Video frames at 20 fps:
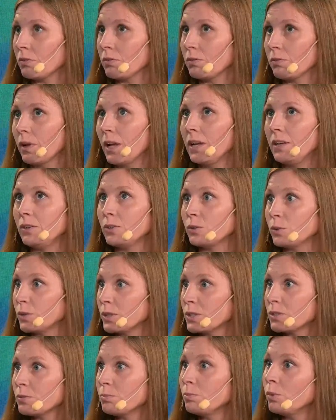heading
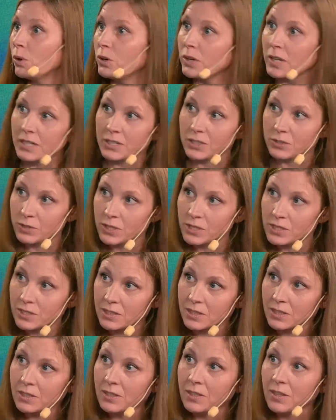towards more
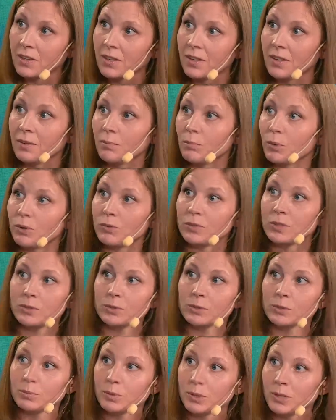electricity, more
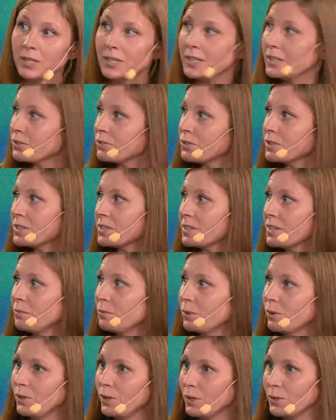renewable electricity,
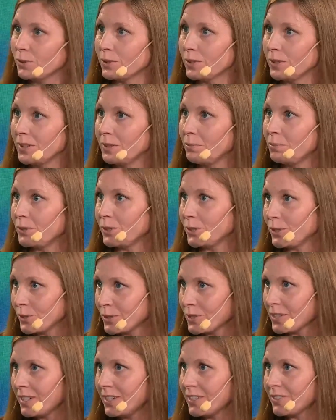more locally
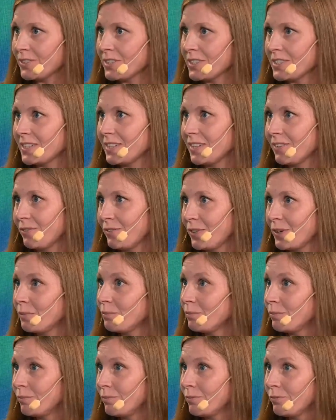produced electricity
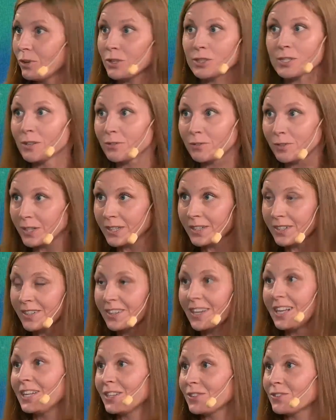from fossil-free
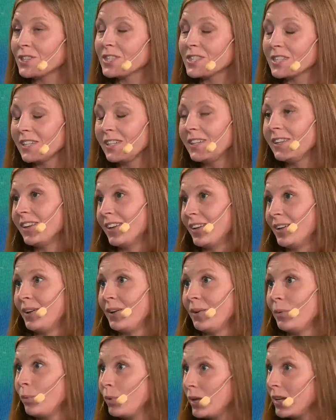electricity
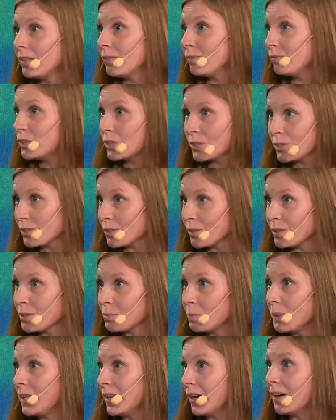will just
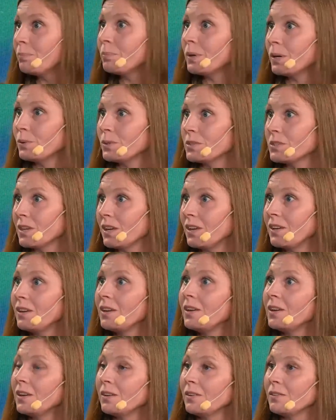speed up, I would say,
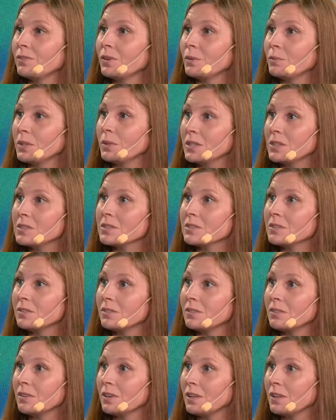from this
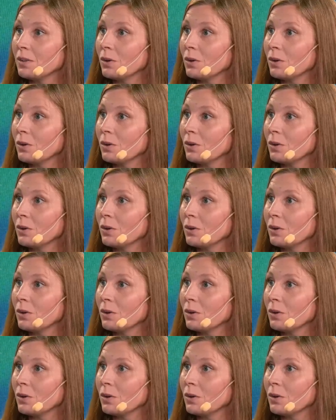in